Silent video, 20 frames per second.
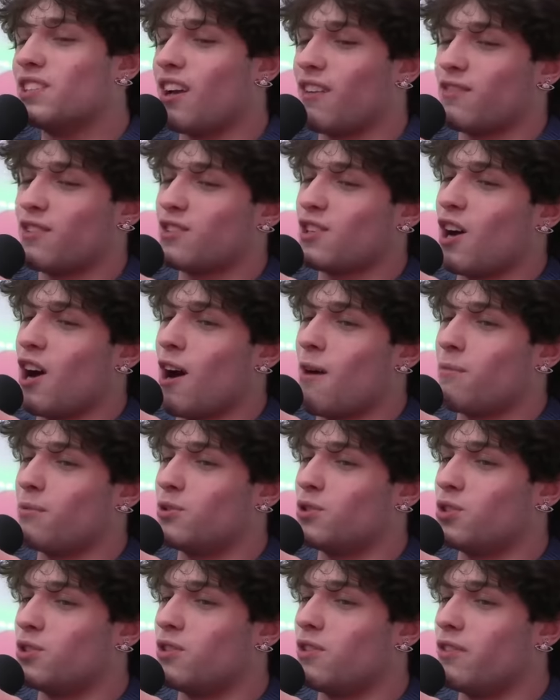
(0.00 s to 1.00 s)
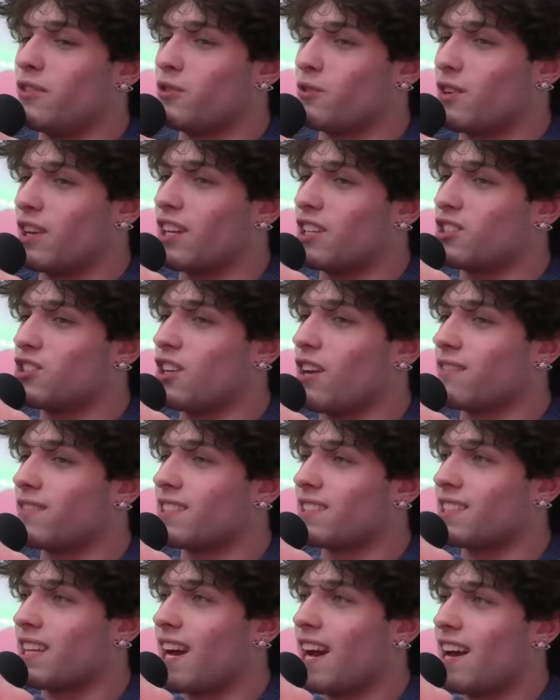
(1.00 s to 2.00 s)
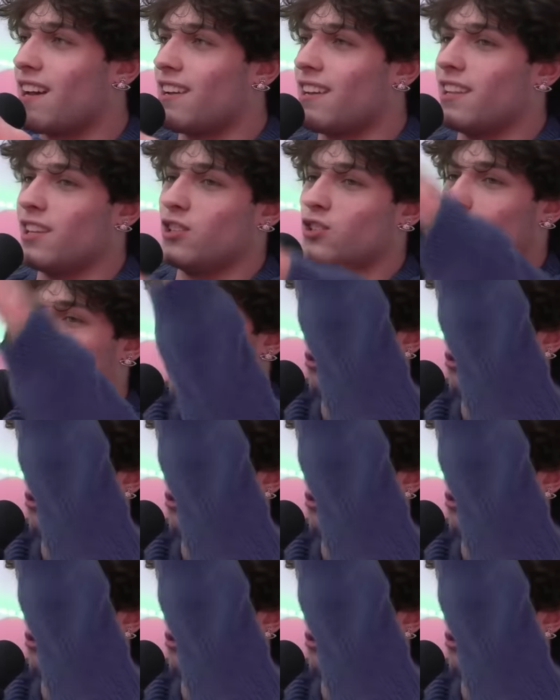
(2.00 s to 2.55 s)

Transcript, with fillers: I would top, invest. Three inches off the side, and then you just